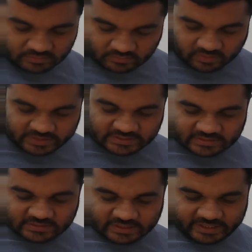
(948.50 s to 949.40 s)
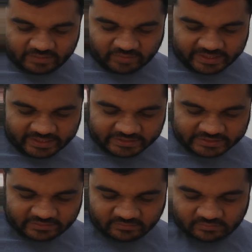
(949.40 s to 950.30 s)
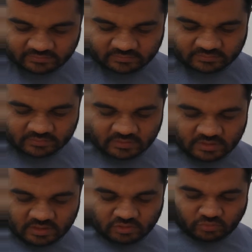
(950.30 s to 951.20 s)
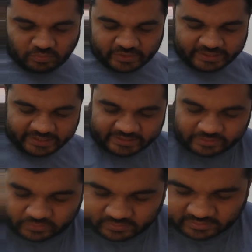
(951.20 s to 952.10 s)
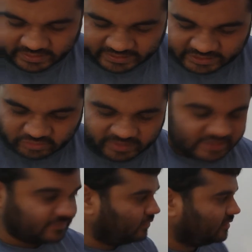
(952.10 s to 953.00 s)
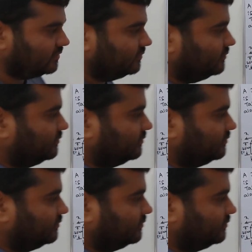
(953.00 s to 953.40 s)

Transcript: what is strain in y direction? 2.8 into 10 raised to minus 4,